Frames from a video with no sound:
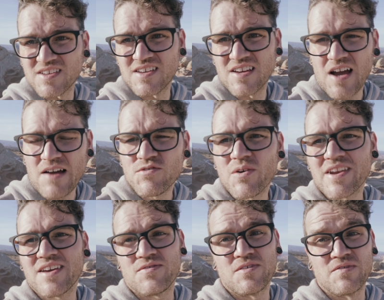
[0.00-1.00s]
I have no idea
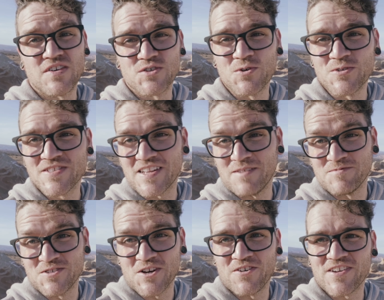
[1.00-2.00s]
if the visuals that I'm
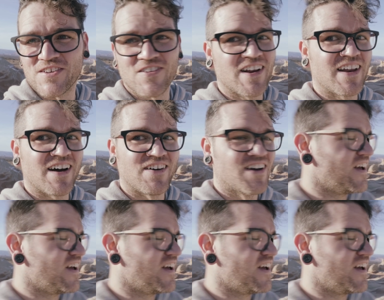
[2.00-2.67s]
showing you right now